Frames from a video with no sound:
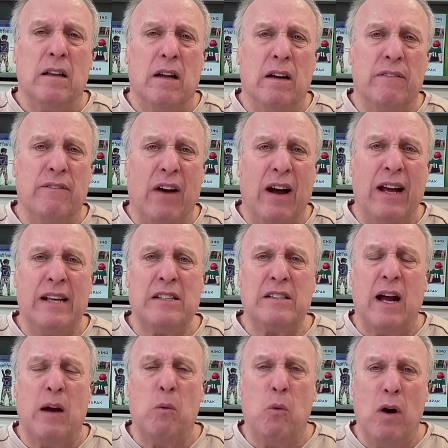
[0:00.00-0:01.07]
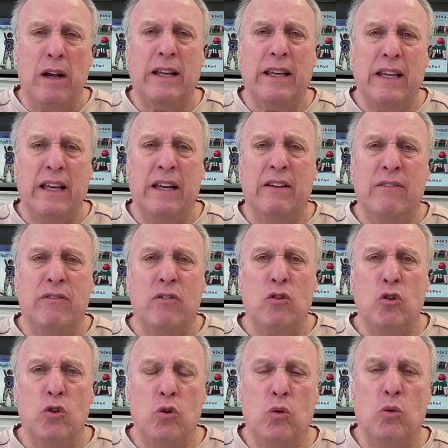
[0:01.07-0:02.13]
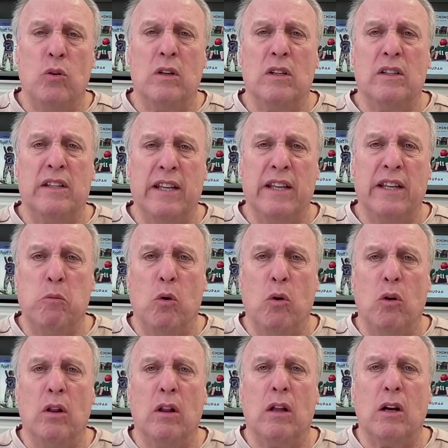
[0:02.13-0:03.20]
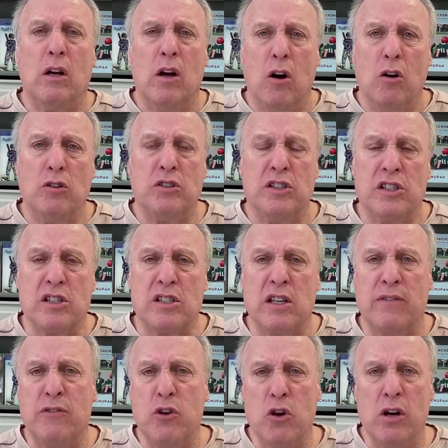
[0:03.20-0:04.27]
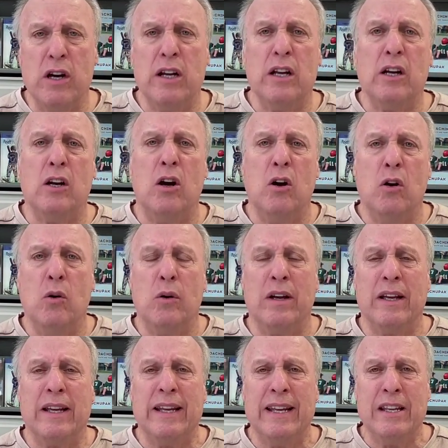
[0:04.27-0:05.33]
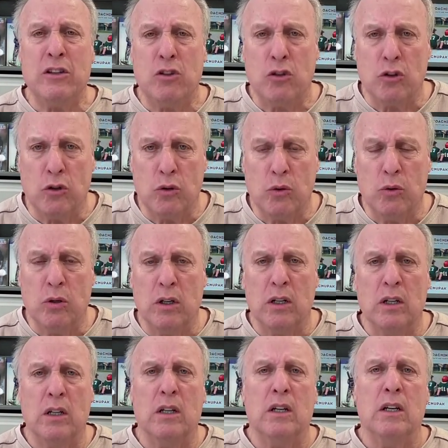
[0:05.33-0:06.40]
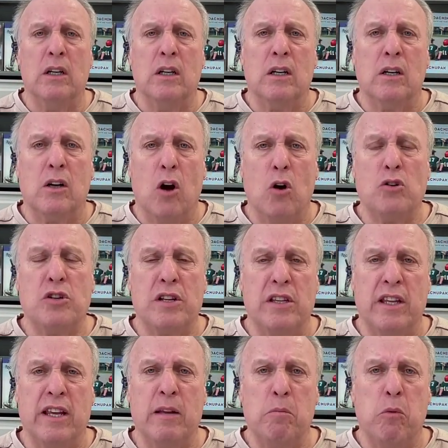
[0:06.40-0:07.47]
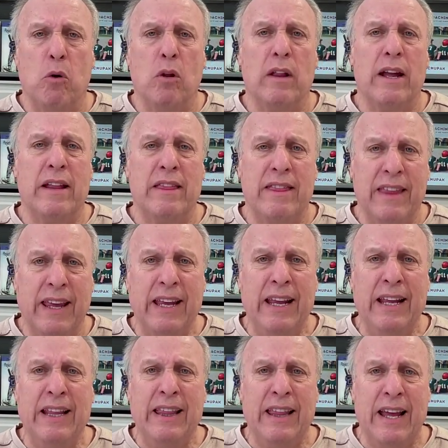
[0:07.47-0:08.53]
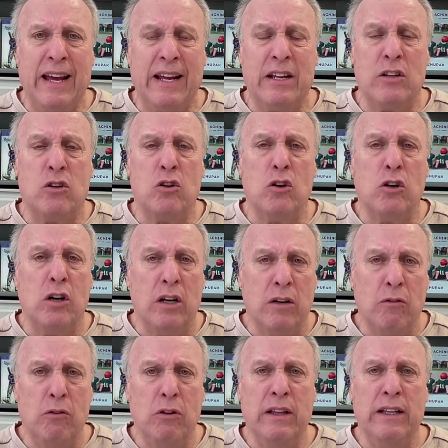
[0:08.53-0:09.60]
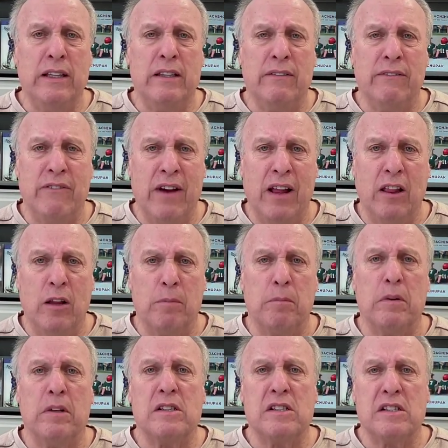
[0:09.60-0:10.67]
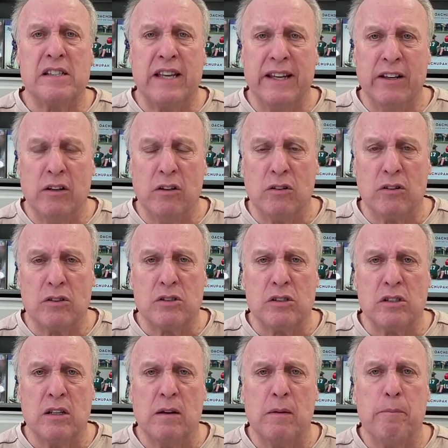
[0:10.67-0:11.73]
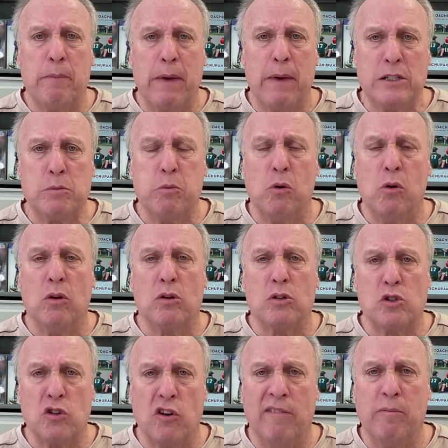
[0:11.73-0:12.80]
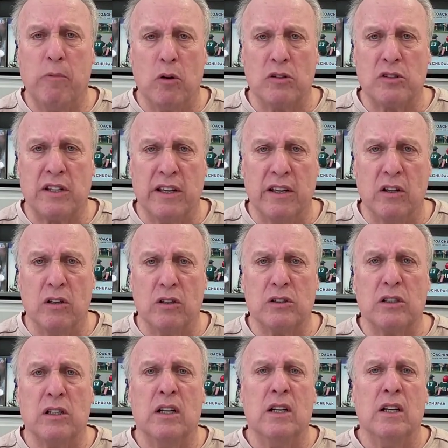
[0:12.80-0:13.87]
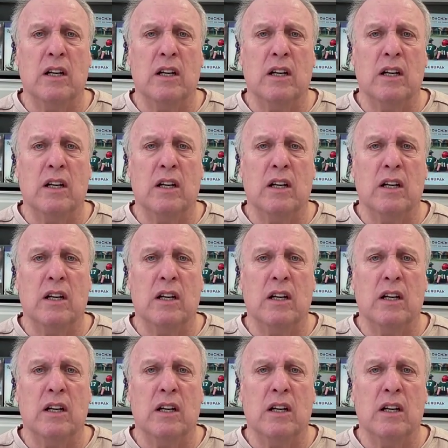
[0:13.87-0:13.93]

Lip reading: advice I want to give new T-ball coaches, if you're going to go into coaching T-ball and thinking that you're going to really develop skills, baseball or softball skills,